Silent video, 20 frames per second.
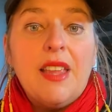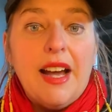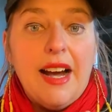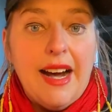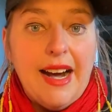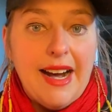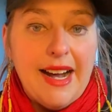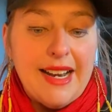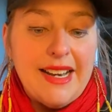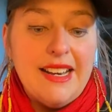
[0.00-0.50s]

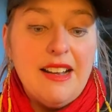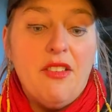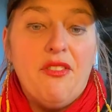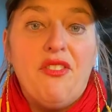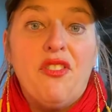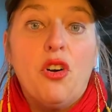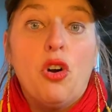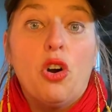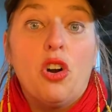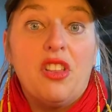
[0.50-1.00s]
and
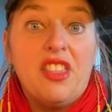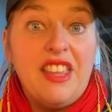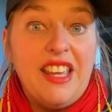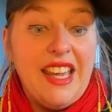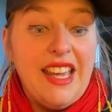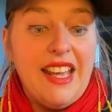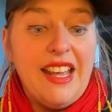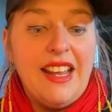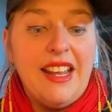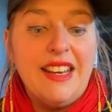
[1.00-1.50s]
for
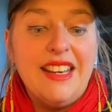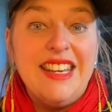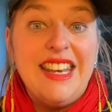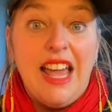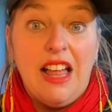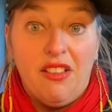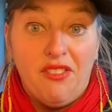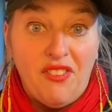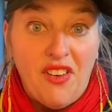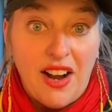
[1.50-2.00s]
the
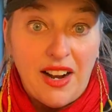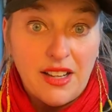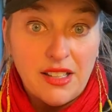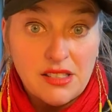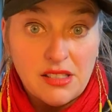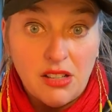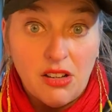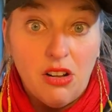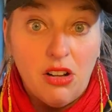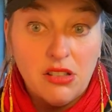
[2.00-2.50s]
nail
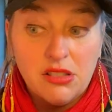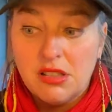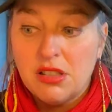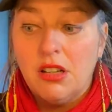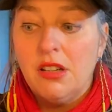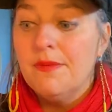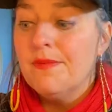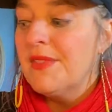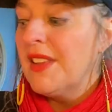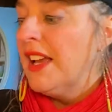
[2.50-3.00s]
fungus
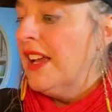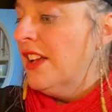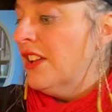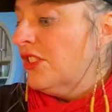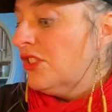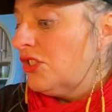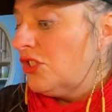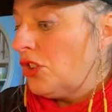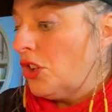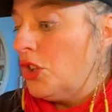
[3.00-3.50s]
also.
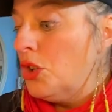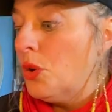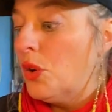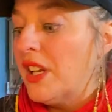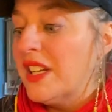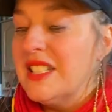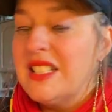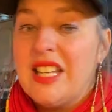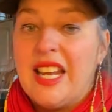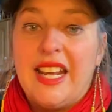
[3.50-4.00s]
So you
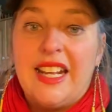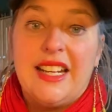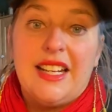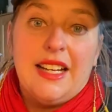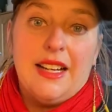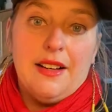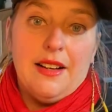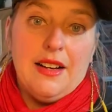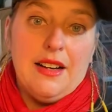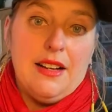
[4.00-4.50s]
can
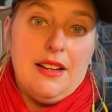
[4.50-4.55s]
take